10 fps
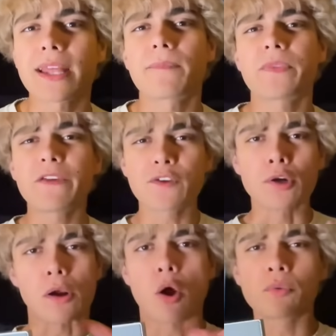if
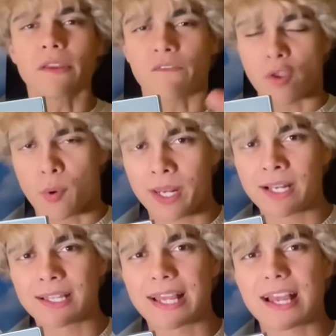you're only viewing
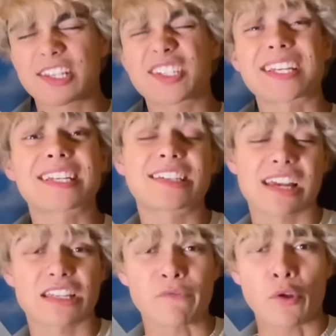like a
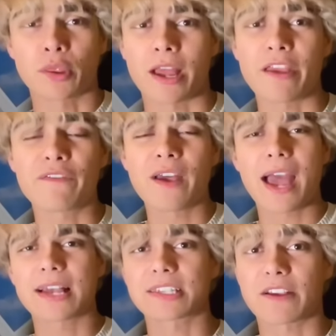successful life
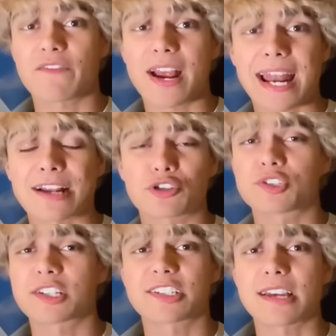as like financial
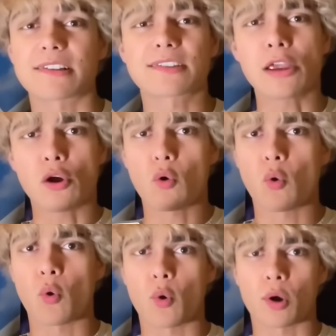success
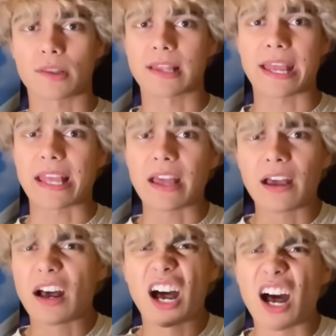or like
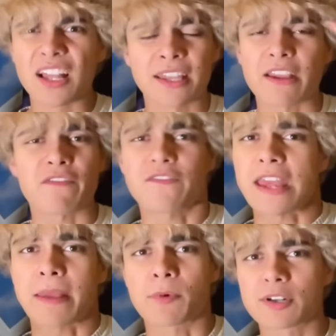
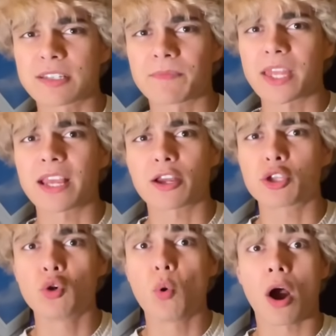fame or something,
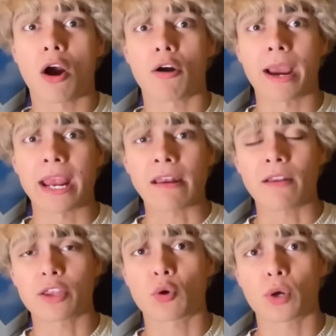you
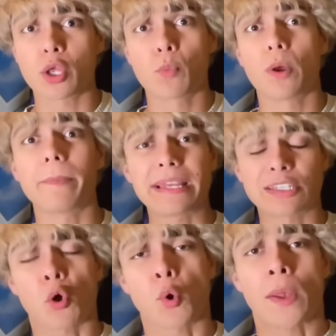will be
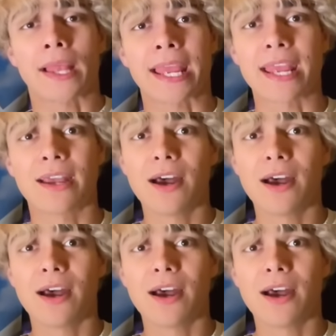so really